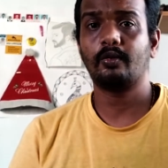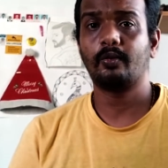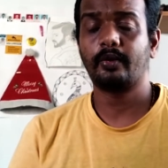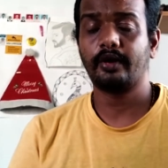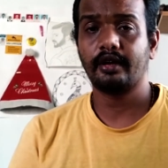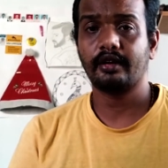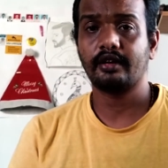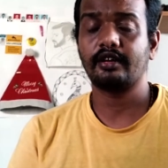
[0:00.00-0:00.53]

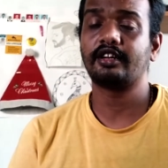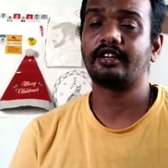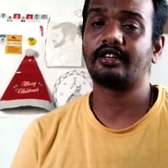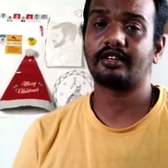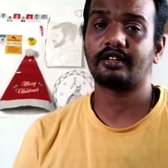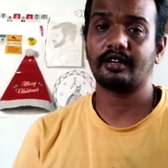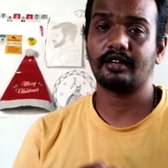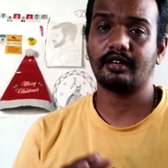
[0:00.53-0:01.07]
where it
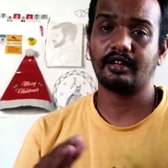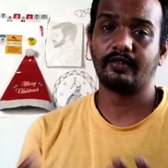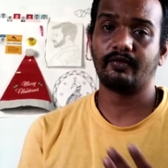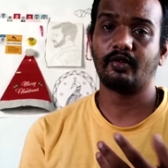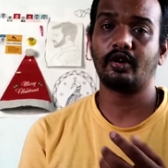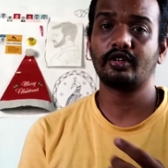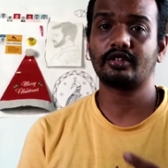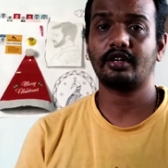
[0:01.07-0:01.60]

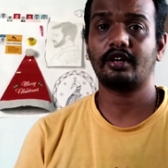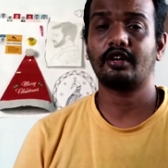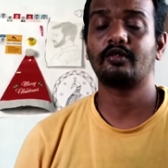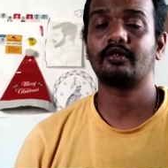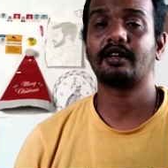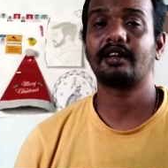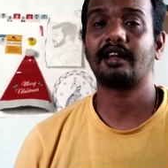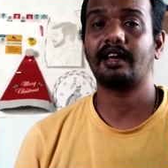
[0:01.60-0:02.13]
revolves
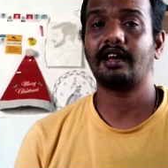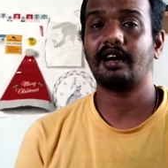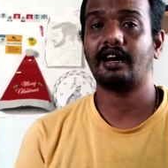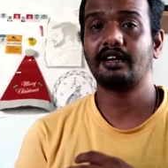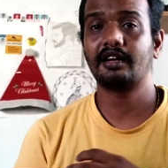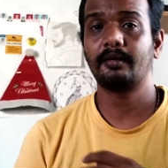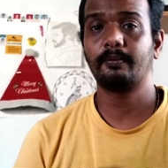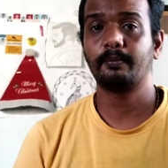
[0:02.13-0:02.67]
around
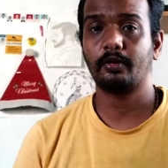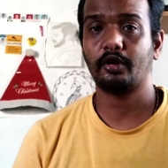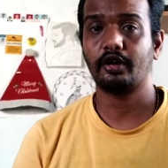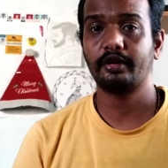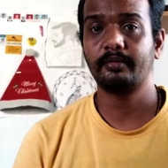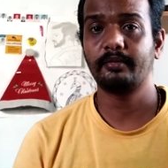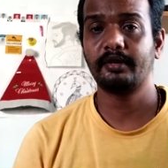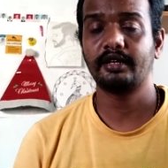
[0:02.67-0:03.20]

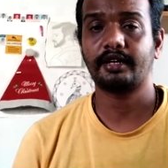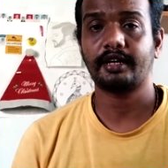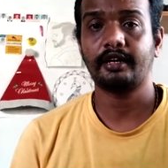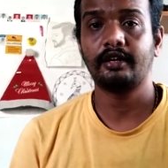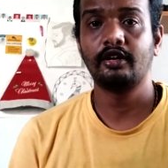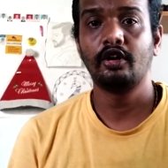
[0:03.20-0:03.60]
unemployment,